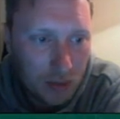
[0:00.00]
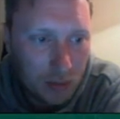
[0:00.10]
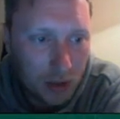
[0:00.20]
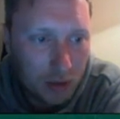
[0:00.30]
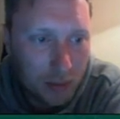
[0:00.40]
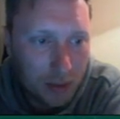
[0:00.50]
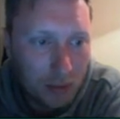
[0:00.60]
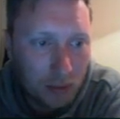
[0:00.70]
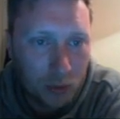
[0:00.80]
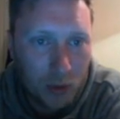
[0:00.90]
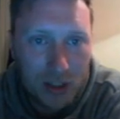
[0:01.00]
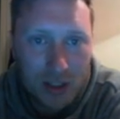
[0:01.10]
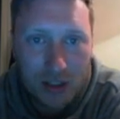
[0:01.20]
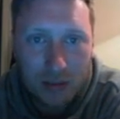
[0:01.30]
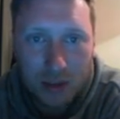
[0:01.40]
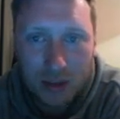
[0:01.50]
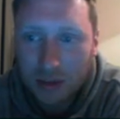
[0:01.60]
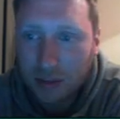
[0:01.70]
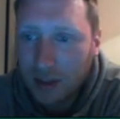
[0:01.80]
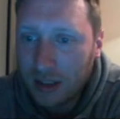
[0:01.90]
Michael Bibb, who's wanted by
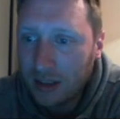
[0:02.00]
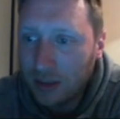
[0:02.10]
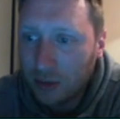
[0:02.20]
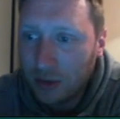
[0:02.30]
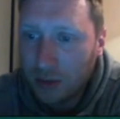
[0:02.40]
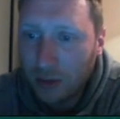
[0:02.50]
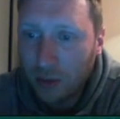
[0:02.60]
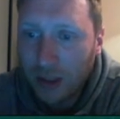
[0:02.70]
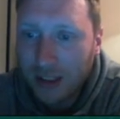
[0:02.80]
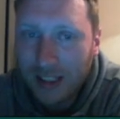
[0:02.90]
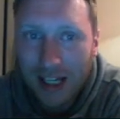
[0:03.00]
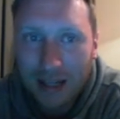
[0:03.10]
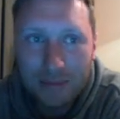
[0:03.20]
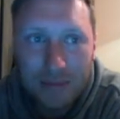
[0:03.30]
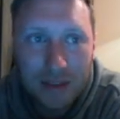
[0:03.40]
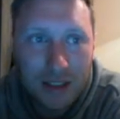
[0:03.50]
somebody. He's wanted by West Ham.